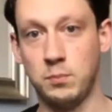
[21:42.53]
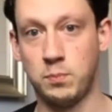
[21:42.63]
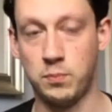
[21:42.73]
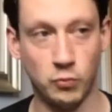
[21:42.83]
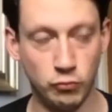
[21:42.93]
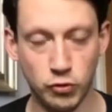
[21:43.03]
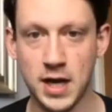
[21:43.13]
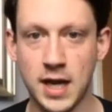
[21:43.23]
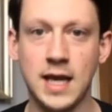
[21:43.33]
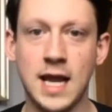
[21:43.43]

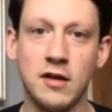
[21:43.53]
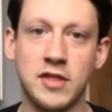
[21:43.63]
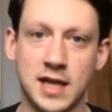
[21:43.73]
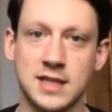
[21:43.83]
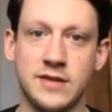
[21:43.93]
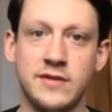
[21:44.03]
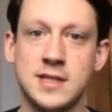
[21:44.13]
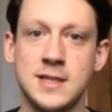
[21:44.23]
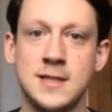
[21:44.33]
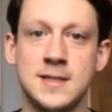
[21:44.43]
really healthy
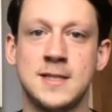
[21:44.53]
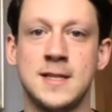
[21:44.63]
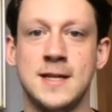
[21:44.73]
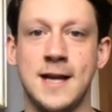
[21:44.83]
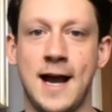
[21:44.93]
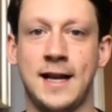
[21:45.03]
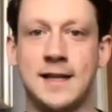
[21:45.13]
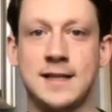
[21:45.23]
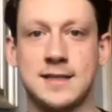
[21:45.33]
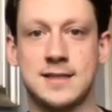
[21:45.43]
activities, and
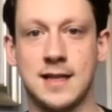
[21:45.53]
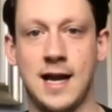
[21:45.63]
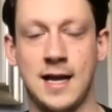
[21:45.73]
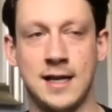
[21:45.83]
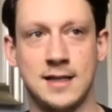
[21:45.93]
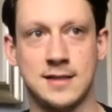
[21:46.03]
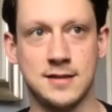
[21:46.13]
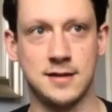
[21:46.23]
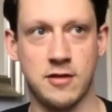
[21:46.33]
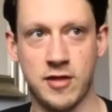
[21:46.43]
it's
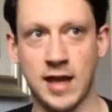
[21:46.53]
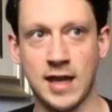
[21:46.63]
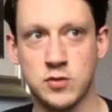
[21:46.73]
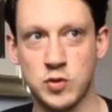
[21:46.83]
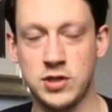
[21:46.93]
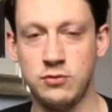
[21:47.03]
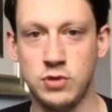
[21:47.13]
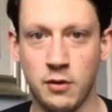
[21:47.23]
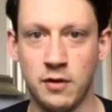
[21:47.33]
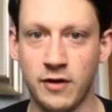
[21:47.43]
things which
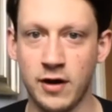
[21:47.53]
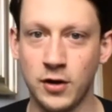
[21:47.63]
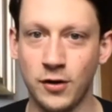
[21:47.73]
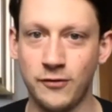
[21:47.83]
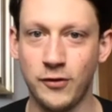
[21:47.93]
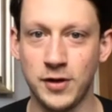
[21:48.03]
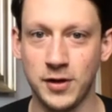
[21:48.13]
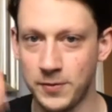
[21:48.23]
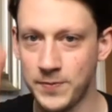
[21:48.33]
are very good for you.